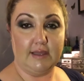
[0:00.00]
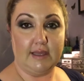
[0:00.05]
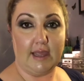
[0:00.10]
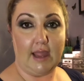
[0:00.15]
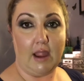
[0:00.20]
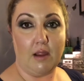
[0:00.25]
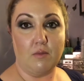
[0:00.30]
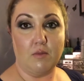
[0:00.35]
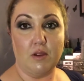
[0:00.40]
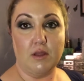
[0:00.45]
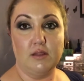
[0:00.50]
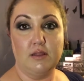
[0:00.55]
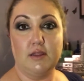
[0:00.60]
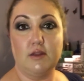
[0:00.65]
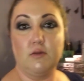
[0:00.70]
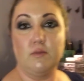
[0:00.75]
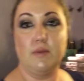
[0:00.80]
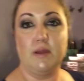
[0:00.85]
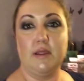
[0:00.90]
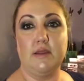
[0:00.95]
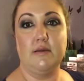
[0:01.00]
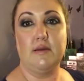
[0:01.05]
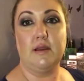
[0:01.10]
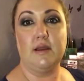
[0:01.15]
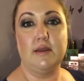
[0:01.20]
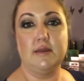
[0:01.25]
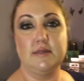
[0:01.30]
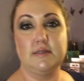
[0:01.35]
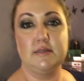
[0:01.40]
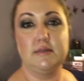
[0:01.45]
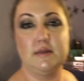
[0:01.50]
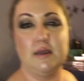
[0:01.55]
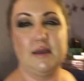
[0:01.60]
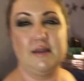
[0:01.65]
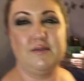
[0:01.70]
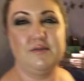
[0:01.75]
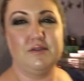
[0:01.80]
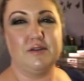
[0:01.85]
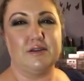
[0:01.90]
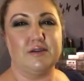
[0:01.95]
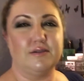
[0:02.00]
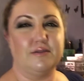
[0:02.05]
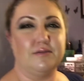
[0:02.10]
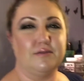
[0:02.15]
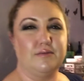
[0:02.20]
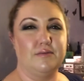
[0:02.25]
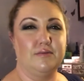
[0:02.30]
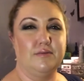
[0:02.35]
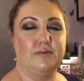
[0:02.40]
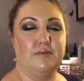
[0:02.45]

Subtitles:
the camera a little bit, you guys. I don't know.